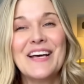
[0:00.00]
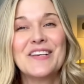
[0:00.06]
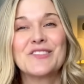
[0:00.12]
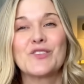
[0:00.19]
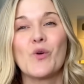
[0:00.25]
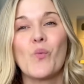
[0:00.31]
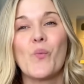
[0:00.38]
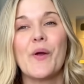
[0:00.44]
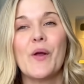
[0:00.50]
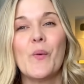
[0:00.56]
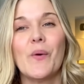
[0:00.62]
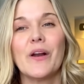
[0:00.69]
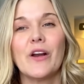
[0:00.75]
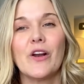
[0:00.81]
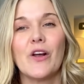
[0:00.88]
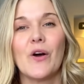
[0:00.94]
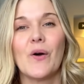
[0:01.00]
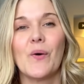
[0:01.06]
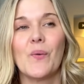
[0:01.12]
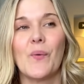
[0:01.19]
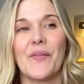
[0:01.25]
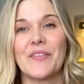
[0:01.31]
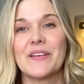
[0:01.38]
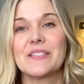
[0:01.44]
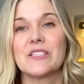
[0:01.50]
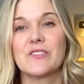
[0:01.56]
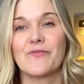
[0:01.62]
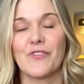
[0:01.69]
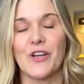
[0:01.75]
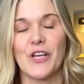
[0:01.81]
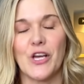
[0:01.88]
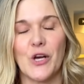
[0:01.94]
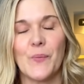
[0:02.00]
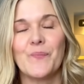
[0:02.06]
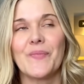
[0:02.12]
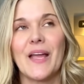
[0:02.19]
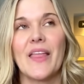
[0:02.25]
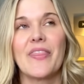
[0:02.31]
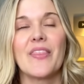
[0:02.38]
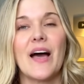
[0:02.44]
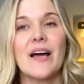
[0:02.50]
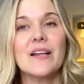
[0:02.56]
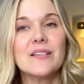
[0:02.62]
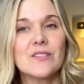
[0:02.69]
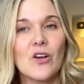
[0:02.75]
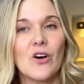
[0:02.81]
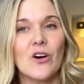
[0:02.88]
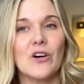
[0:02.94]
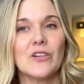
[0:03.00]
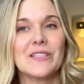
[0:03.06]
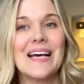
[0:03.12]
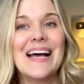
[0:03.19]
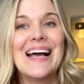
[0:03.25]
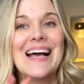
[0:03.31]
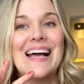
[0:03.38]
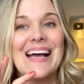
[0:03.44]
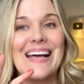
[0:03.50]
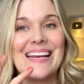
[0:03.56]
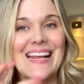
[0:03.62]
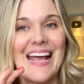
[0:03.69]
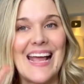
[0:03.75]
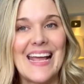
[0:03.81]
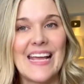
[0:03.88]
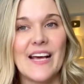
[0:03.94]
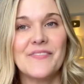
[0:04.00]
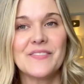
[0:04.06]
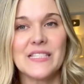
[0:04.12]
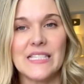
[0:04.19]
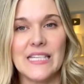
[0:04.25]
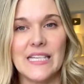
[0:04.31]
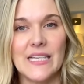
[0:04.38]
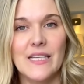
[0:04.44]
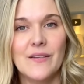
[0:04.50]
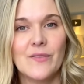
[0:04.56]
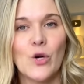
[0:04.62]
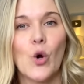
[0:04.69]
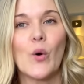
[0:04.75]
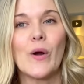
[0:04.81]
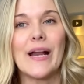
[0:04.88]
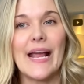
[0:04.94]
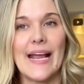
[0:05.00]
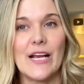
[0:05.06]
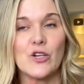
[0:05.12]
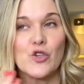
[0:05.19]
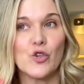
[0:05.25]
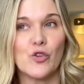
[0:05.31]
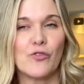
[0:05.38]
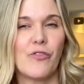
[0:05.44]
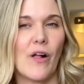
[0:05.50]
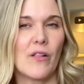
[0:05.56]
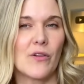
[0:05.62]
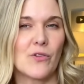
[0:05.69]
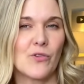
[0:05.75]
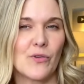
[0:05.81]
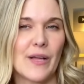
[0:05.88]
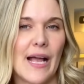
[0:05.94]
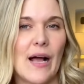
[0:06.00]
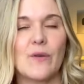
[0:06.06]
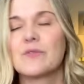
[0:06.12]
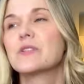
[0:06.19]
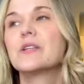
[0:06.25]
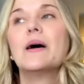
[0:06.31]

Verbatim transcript: So we want to know what this is for you. And that is called an AFC or an antral follicle count